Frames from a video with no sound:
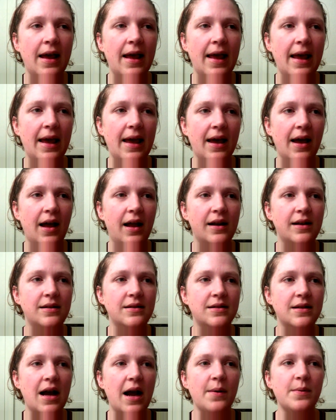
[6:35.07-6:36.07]

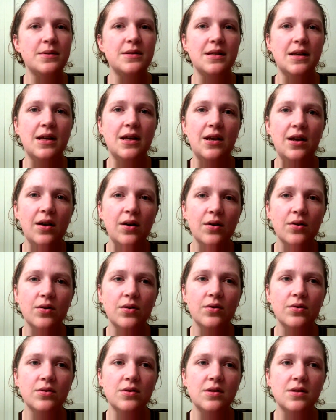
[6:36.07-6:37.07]
And I was
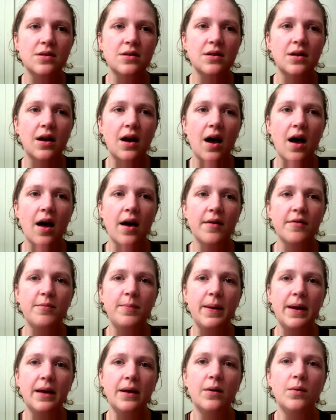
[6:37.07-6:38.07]
accused of
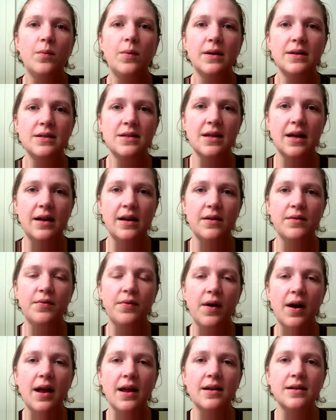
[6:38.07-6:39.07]
being a one-sided
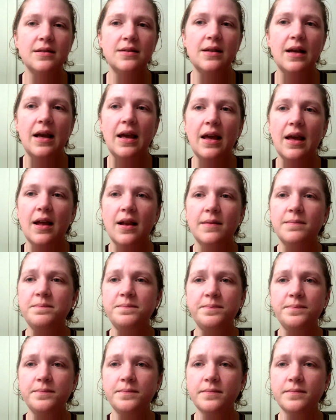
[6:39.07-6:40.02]
friend, and